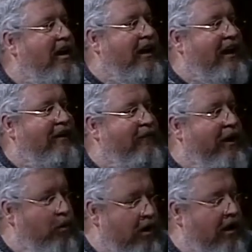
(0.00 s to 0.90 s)
if they
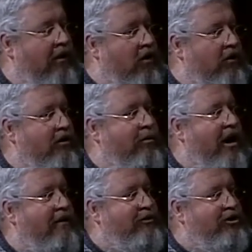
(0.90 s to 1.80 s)
were in a long-term
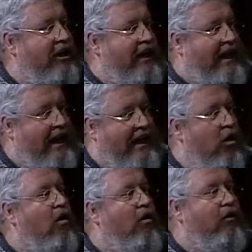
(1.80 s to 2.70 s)
care facility, and I
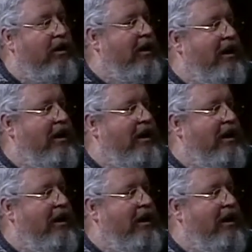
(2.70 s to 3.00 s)
called